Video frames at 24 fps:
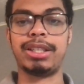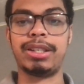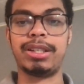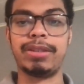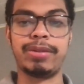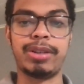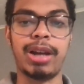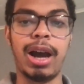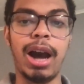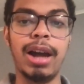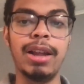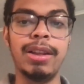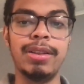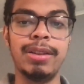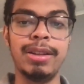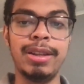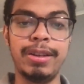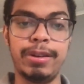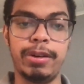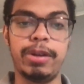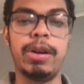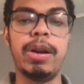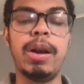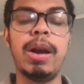have gotten
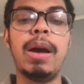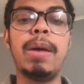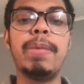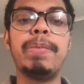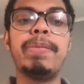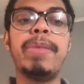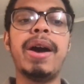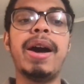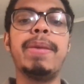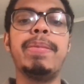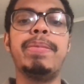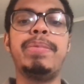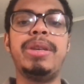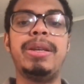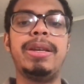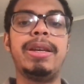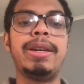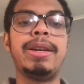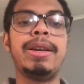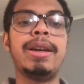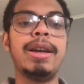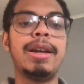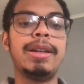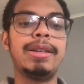here by
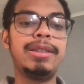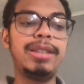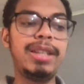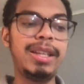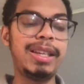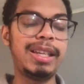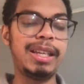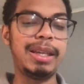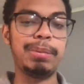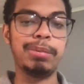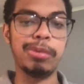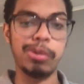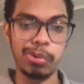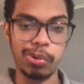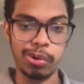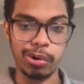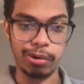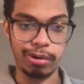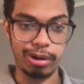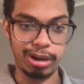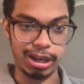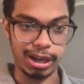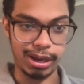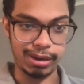being team
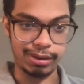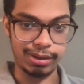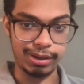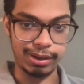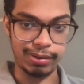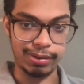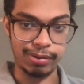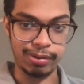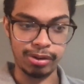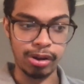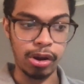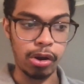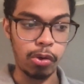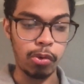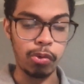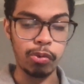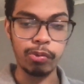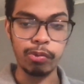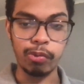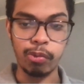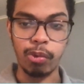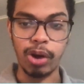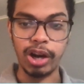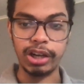oriented. No
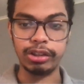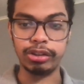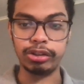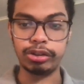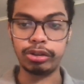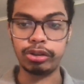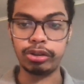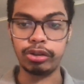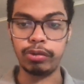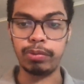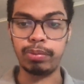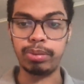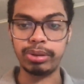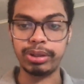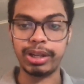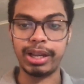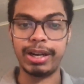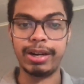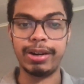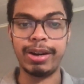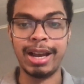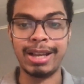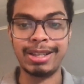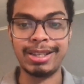one true
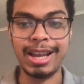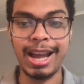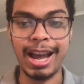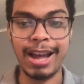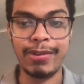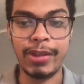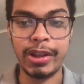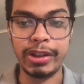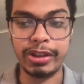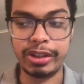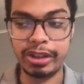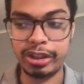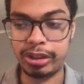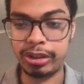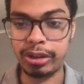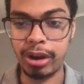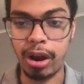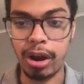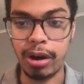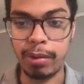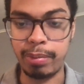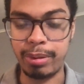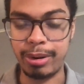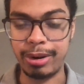player has had that
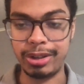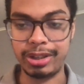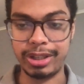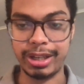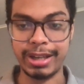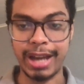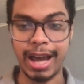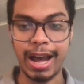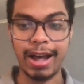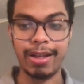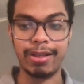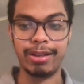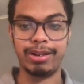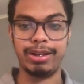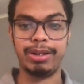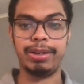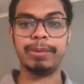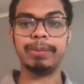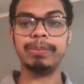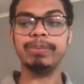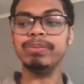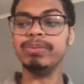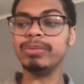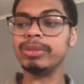star personality
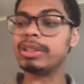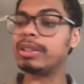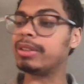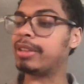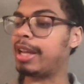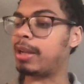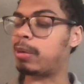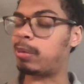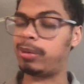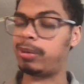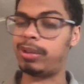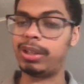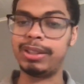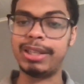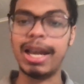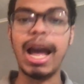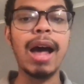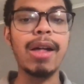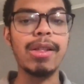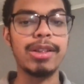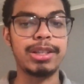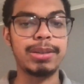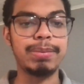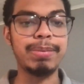like with the
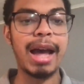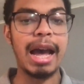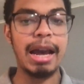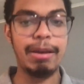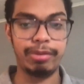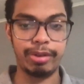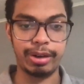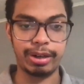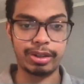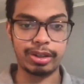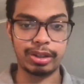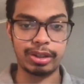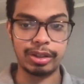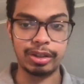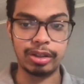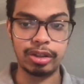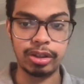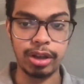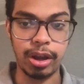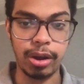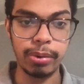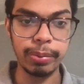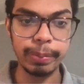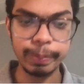Dallas Mavericks. And
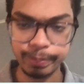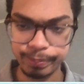so,